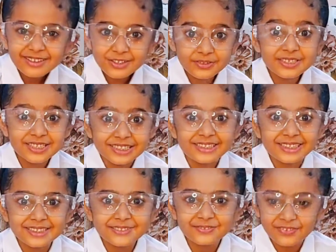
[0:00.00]
You
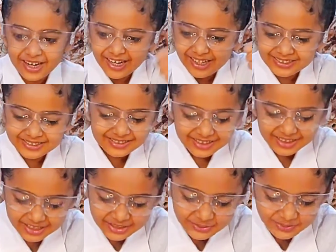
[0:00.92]
see it, friends?
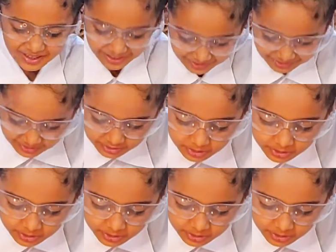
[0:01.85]
It worked.